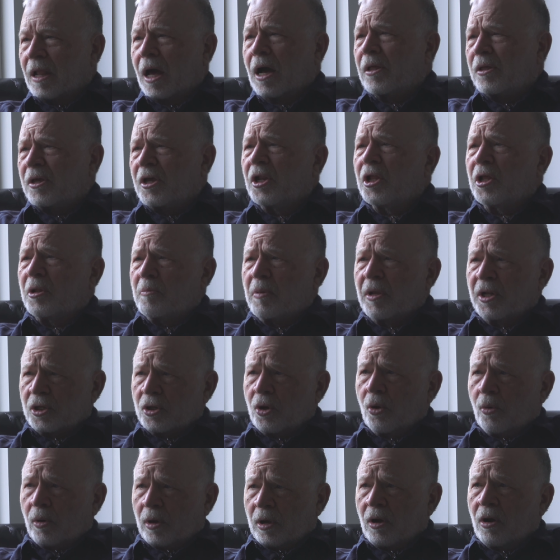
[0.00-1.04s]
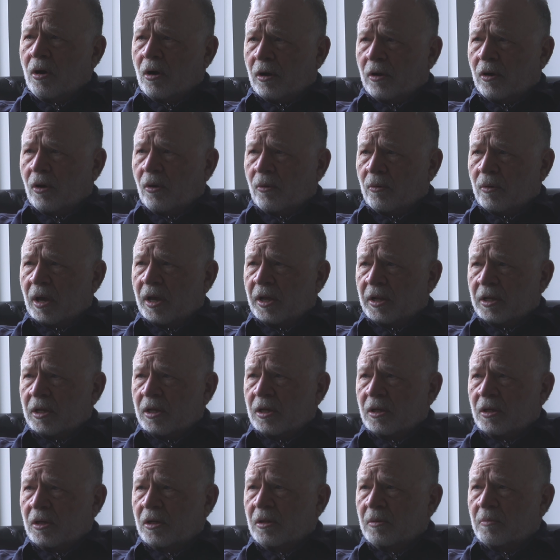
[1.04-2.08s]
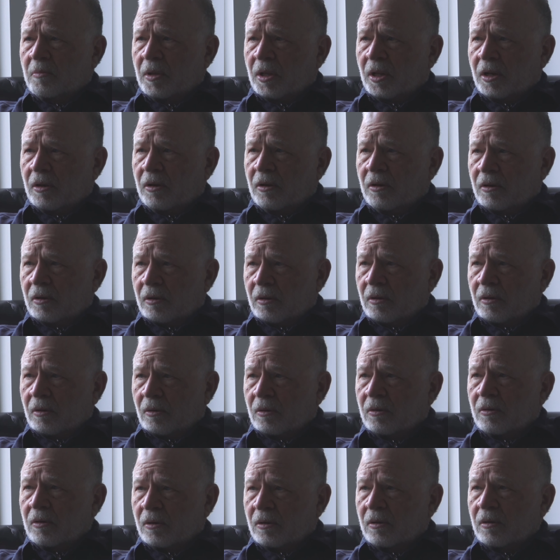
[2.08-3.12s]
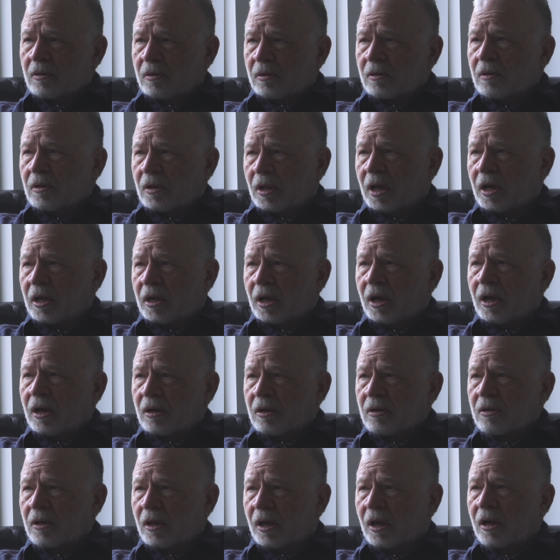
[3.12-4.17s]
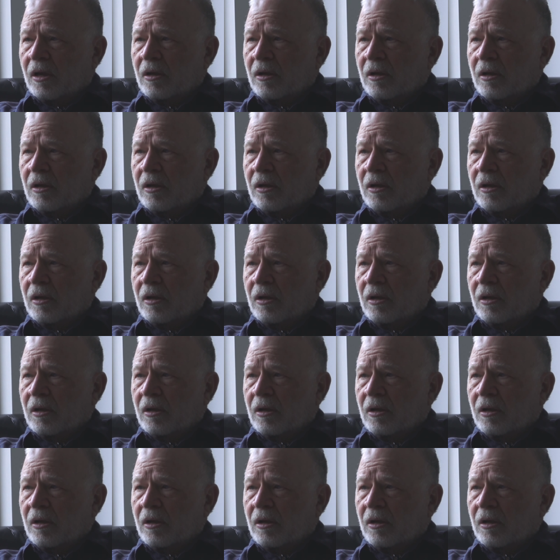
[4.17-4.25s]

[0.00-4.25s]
Now, it had been going on already. It had been. Oh, the Beachcombers, yeah,